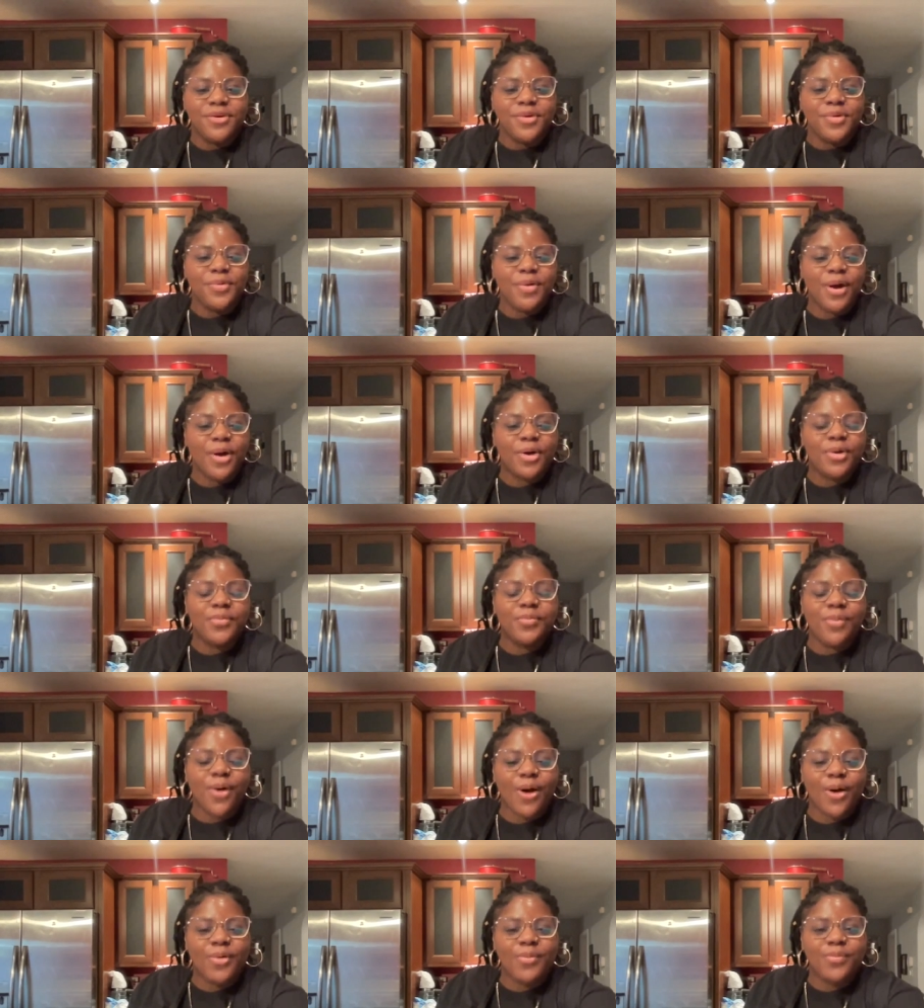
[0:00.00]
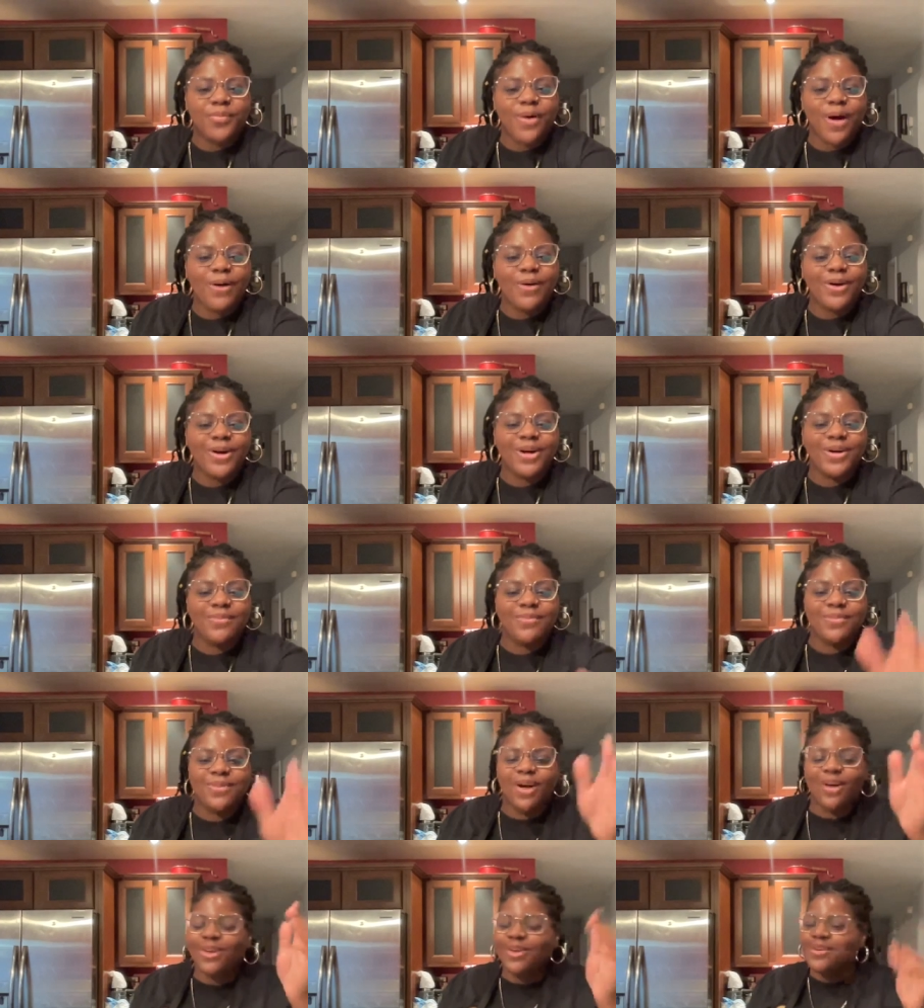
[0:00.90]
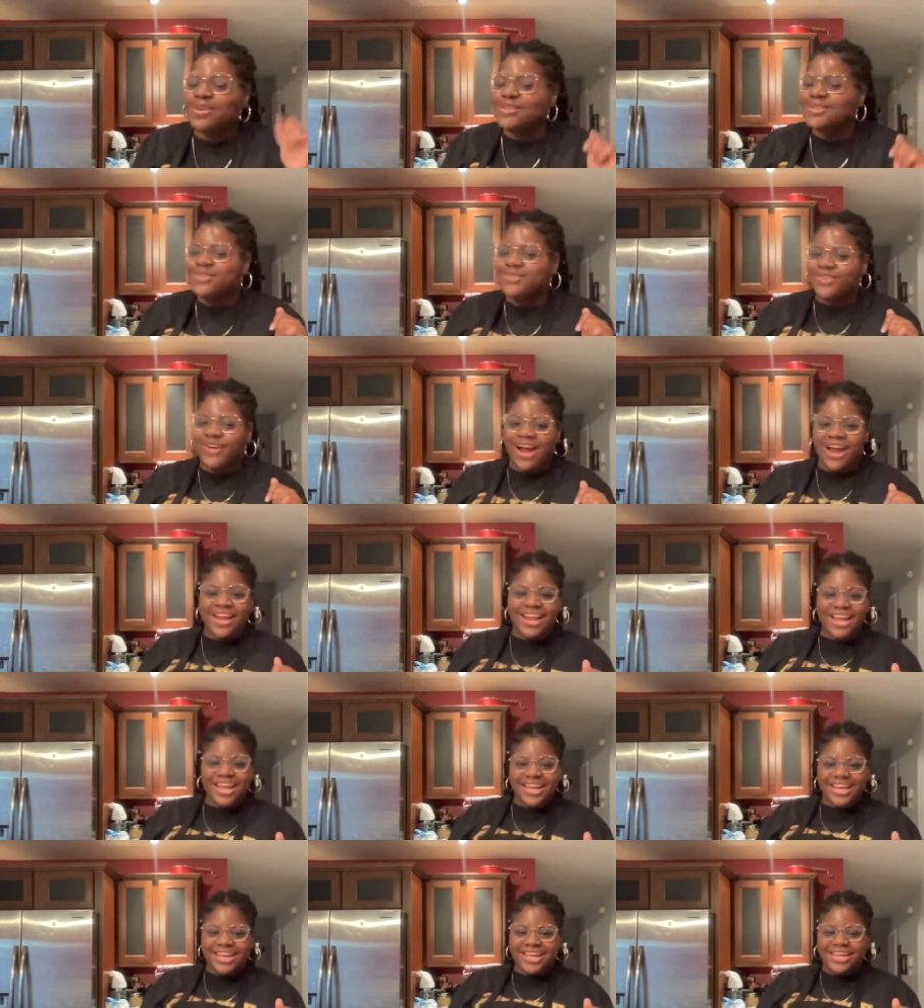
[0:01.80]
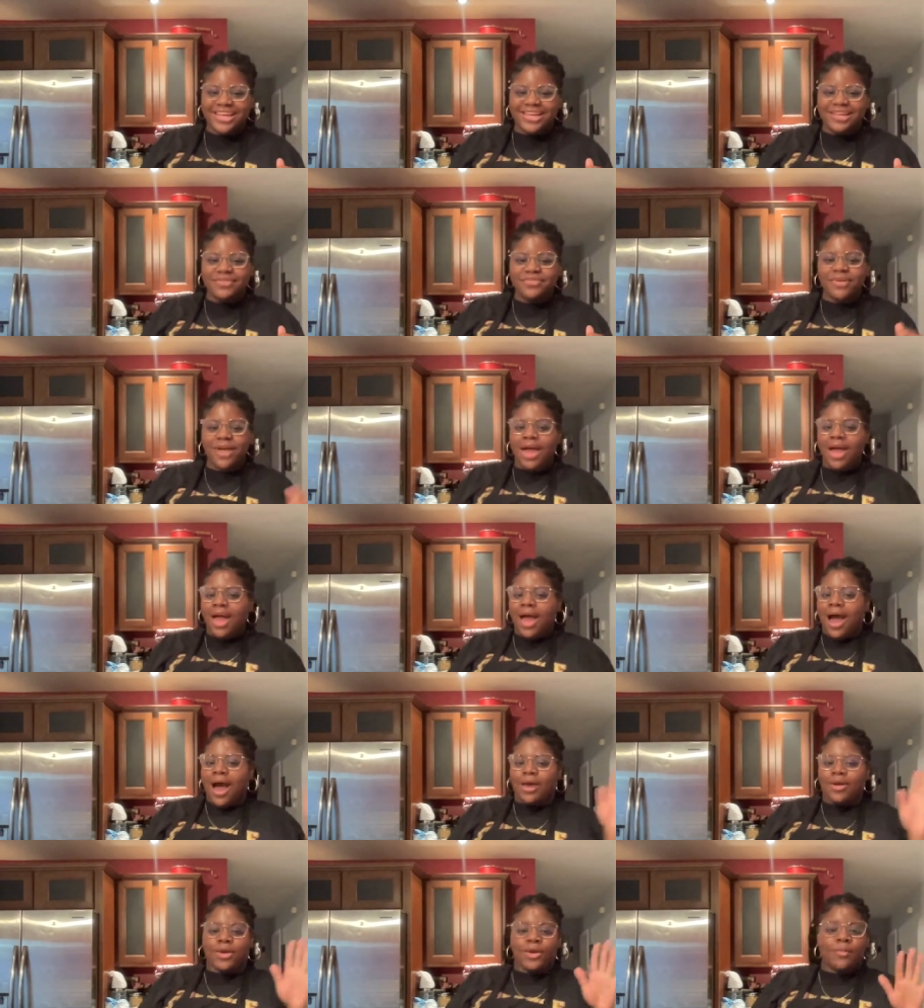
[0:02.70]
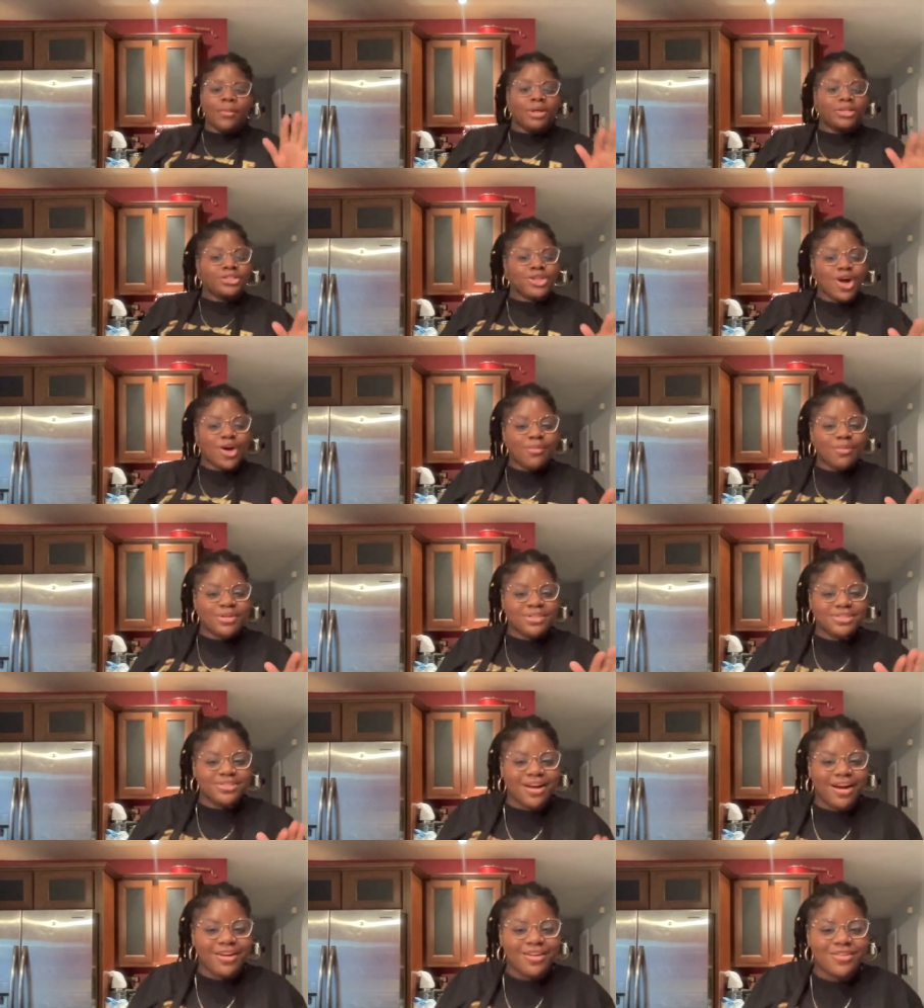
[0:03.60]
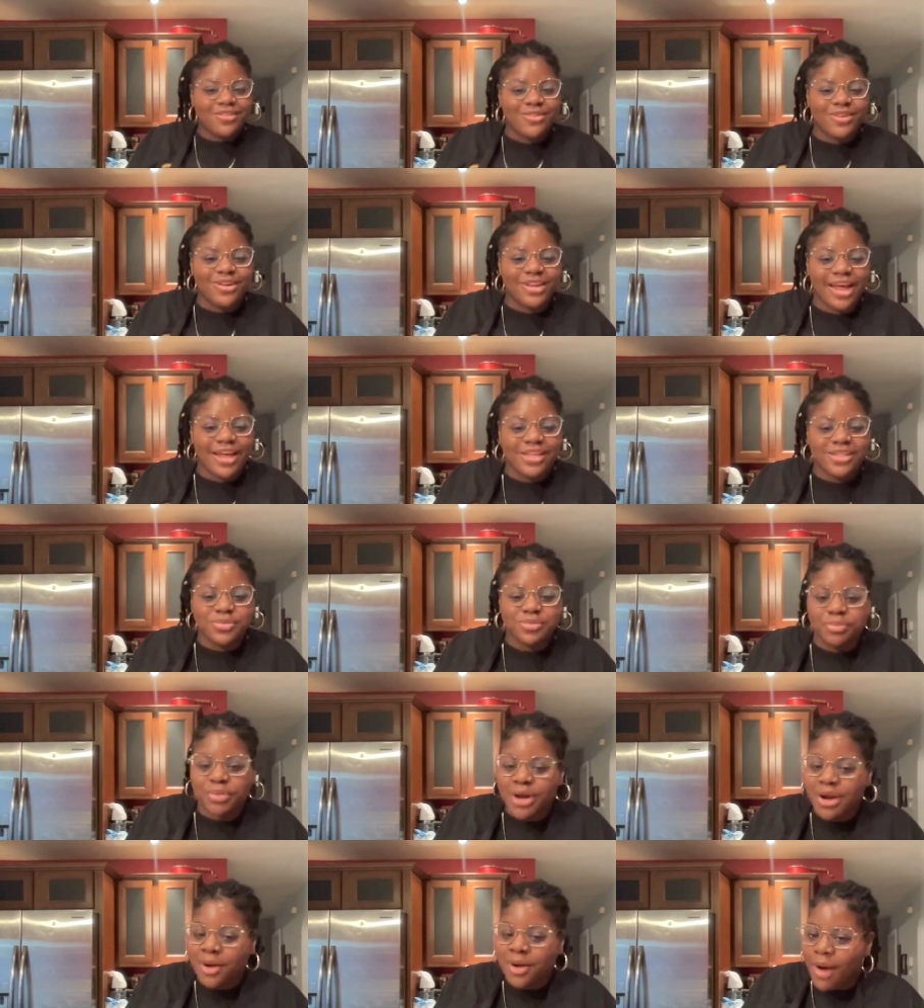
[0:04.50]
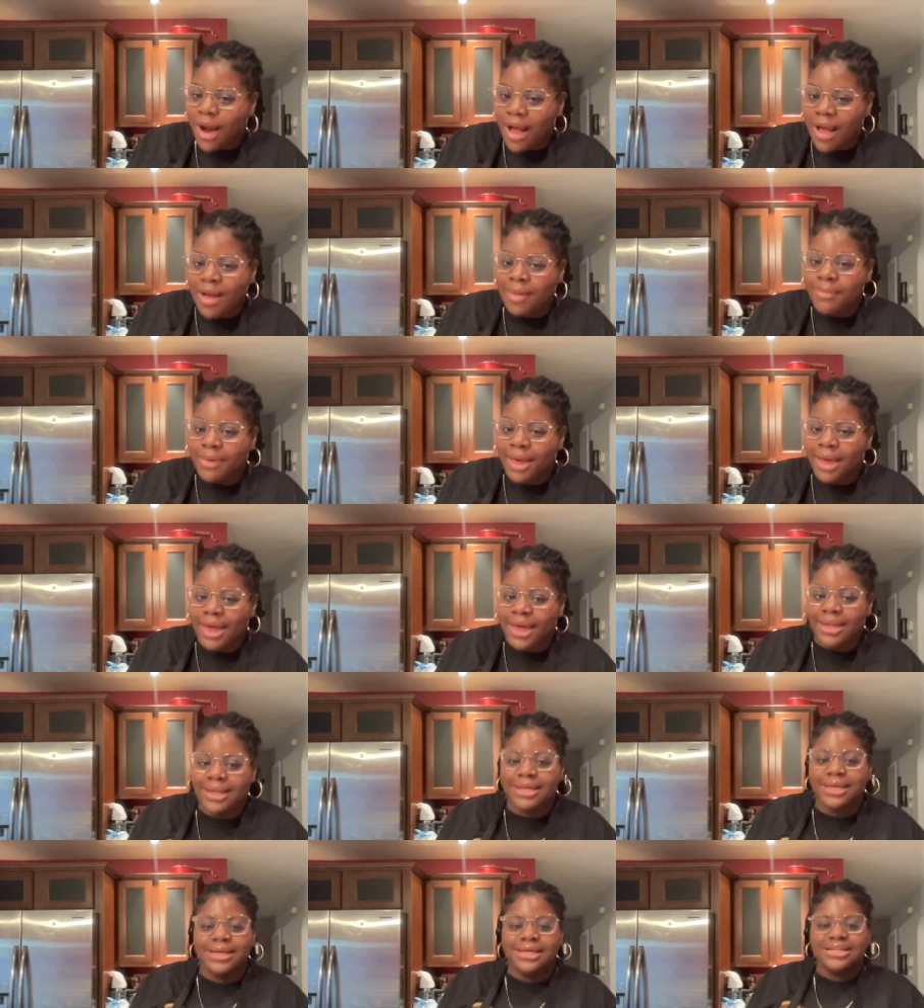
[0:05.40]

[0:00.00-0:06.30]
Welcome, welcome, welcome. Y'all know it's Friday Eve. I don't know about y'all, but it's starting to feel like spring where I'm at.